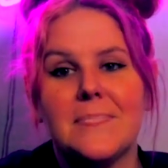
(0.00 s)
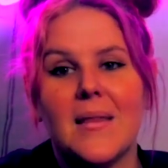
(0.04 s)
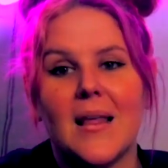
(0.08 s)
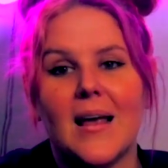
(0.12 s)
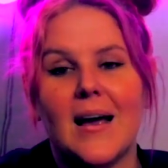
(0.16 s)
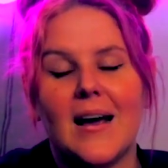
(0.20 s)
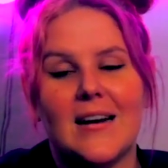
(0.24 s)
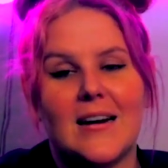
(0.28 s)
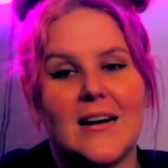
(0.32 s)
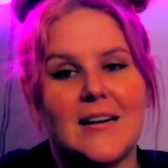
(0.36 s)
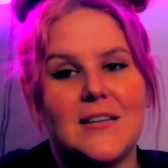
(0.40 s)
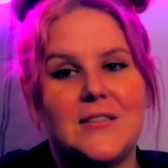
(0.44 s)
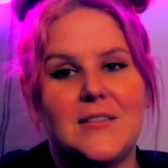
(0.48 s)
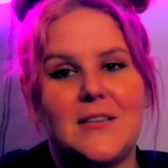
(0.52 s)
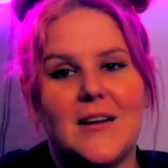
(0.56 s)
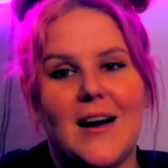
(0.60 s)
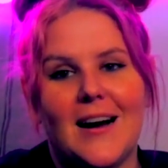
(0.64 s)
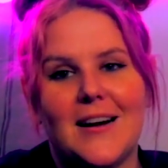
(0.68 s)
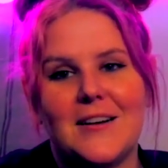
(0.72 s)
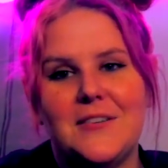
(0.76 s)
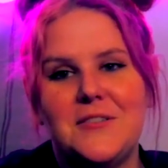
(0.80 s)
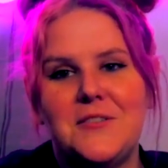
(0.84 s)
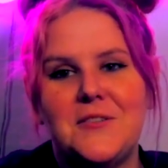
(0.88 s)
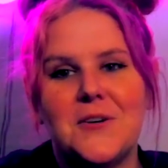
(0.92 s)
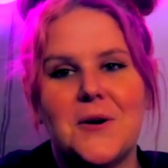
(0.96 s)
And
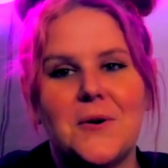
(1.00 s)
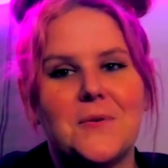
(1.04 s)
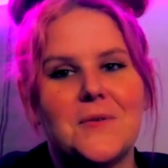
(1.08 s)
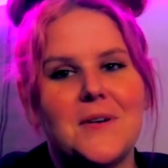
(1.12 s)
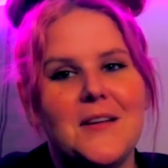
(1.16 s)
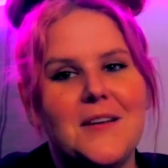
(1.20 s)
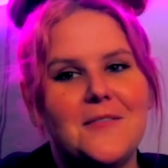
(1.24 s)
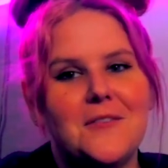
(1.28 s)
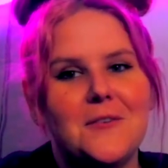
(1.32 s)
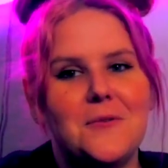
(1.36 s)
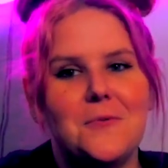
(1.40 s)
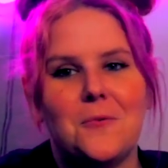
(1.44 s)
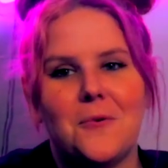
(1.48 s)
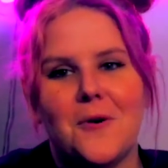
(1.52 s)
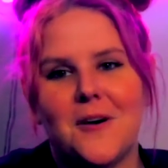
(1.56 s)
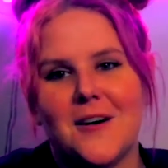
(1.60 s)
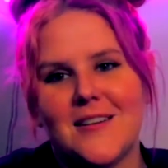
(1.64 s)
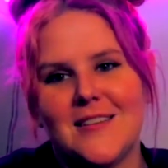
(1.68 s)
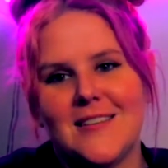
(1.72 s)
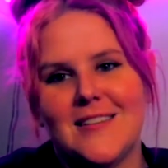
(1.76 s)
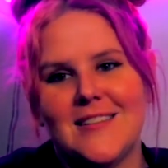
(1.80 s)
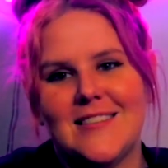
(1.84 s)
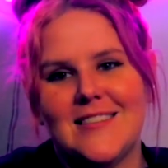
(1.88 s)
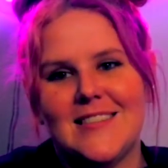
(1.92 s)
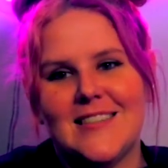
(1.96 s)
I don't even
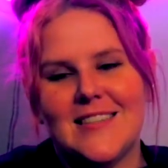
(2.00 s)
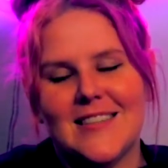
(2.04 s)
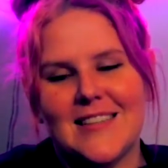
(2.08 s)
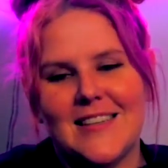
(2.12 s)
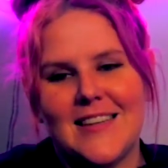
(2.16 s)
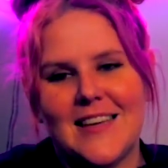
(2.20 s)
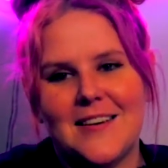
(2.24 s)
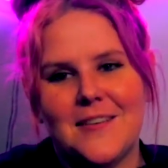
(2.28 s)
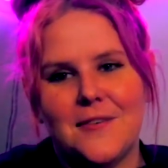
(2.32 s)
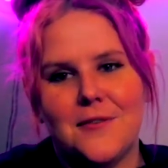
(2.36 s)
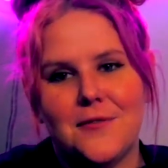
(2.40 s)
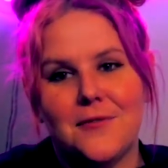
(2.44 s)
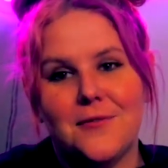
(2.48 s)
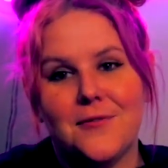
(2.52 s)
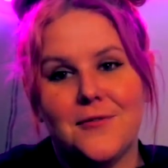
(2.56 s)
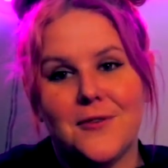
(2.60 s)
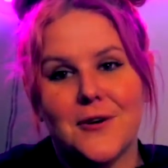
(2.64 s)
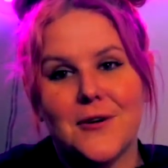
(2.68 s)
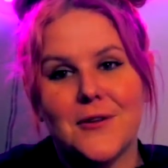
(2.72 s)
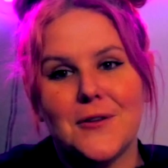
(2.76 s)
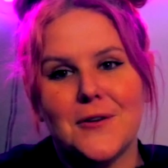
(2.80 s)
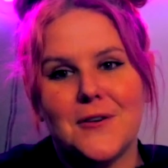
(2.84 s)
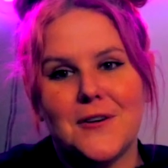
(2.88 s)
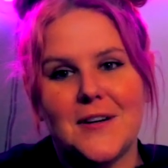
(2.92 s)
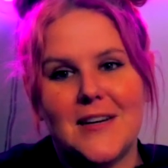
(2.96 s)
want to get
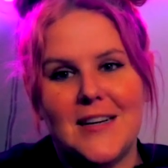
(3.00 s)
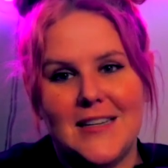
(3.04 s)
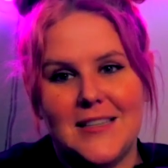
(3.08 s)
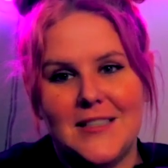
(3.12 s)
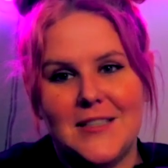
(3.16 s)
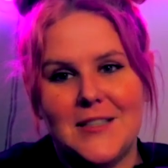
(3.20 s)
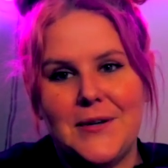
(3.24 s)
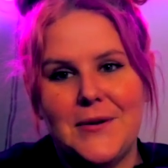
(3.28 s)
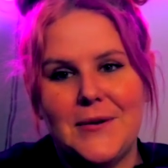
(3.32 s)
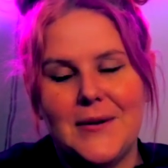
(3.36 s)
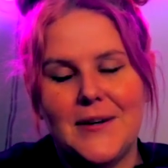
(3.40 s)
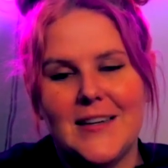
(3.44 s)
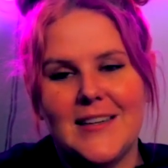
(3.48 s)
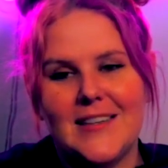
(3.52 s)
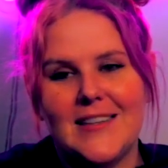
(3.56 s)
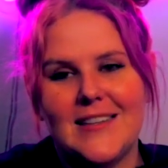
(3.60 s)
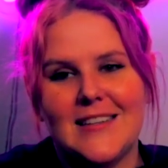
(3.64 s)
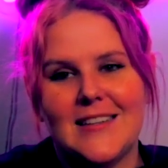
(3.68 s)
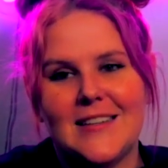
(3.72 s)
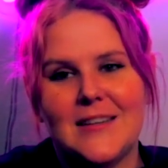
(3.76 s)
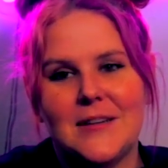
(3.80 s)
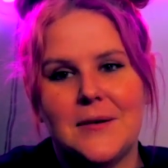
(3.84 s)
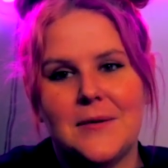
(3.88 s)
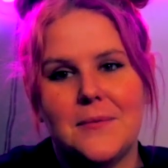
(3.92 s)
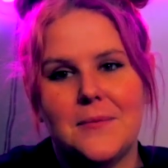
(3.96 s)
further into
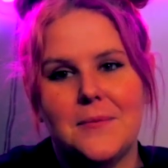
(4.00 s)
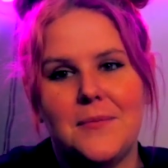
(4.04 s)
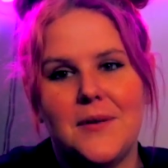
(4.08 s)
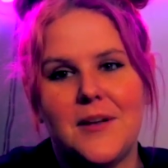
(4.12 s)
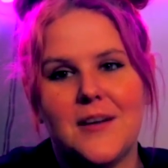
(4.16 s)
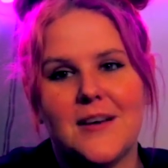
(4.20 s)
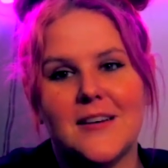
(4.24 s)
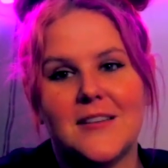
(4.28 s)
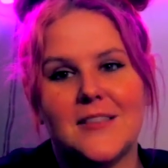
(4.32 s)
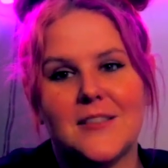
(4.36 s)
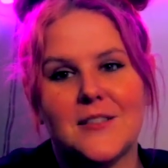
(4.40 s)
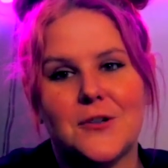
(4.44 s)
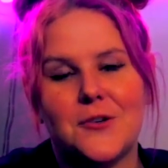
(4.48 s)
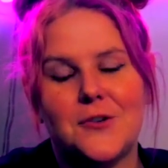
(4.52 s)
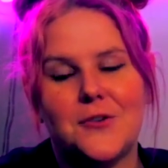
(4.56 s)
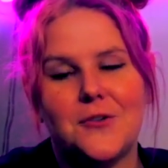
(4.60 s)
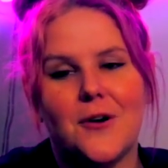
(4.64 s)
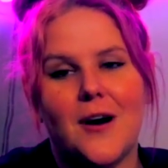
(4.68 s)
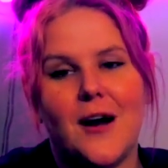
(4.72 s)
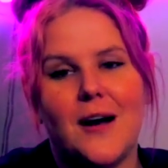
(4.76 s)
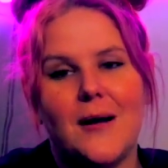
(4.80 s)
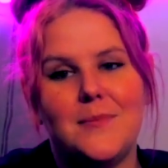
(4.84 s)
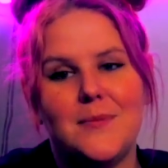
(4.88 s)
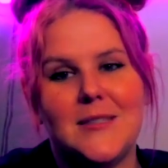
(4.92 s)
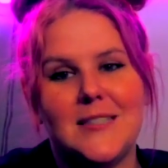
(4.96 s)
it because
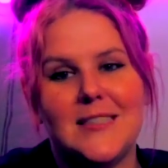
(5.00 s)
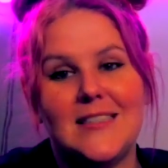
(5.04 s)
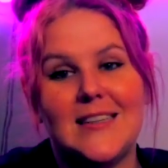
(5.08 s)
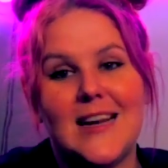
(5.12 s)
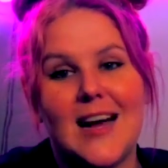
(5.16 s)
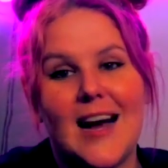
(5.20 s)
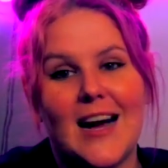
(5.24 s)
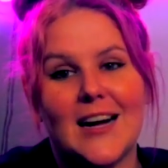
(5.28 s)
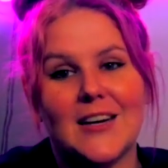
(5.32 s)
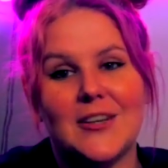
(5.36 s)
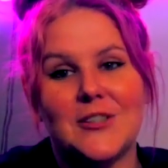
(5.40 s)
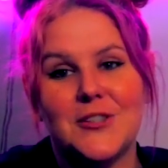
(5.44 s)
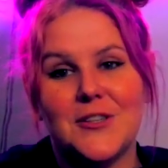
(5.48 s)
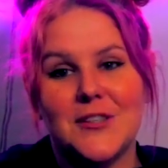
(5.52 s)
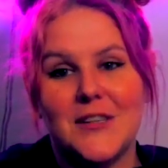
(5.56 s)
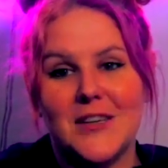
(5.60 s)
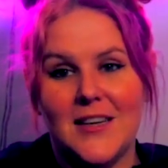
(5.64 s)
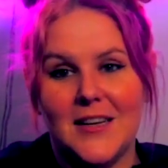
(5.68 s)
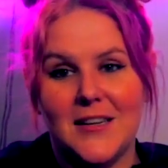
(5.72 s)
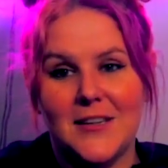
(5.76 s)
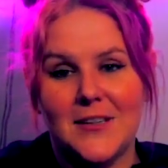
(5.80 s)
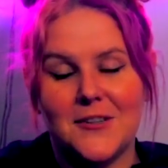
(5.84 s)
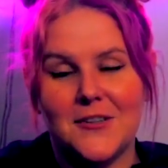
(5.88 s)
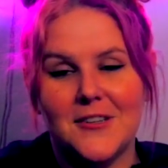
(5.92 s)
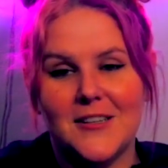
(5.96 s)
crime didn't actually
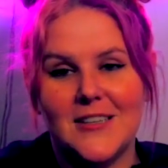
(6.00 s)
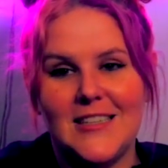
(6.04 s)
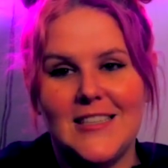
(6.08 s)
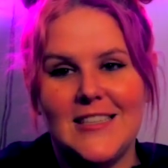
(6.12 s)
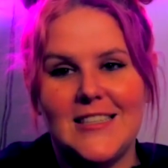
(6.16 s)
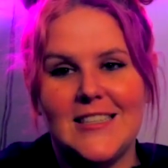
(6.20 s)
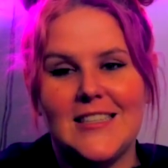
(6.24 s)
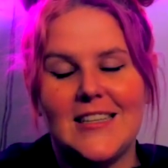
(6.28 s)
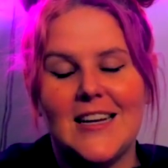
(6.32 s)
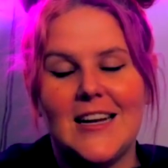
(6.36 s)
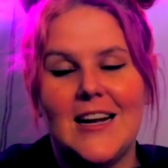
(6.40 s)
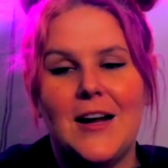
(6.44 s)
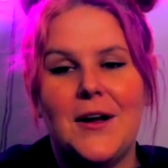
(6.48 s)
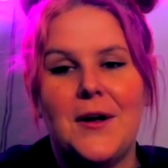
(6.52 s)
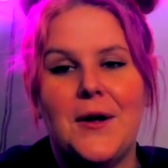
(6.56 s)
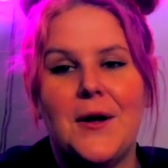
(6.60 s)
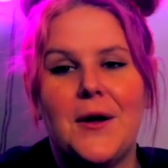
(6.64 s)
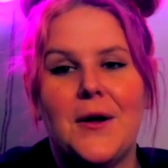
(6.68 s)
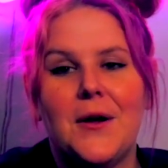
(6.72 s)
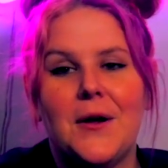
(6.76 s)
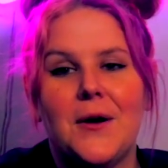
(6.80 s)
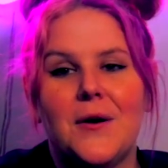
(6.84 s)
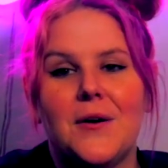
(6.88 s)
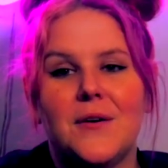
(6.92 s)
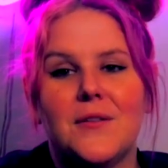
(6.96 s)
increase.
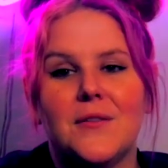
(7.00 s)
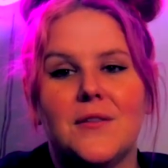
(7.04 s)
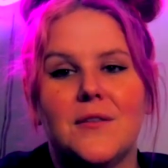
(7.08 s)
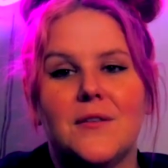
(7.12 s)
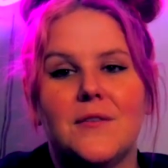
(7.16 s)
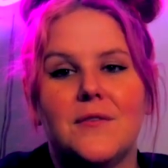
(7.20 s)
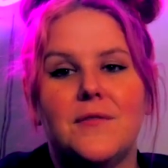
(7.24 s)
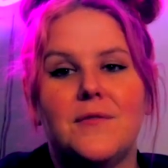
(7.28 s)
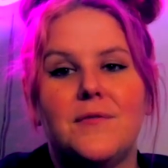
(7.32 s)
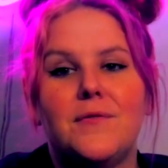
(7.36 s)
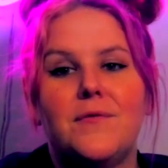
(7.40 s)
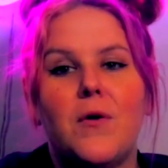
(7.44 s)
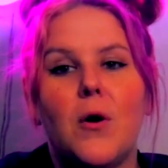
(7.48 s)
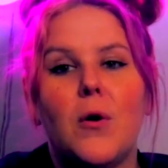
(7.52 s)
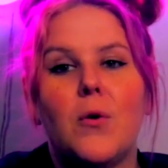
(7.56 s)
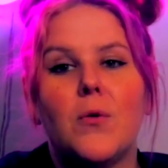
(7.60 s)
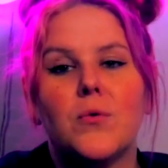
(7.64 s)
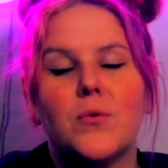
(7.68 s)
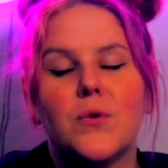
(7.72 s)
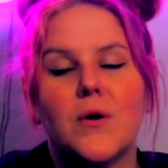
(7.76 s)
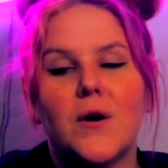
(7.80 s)
Phone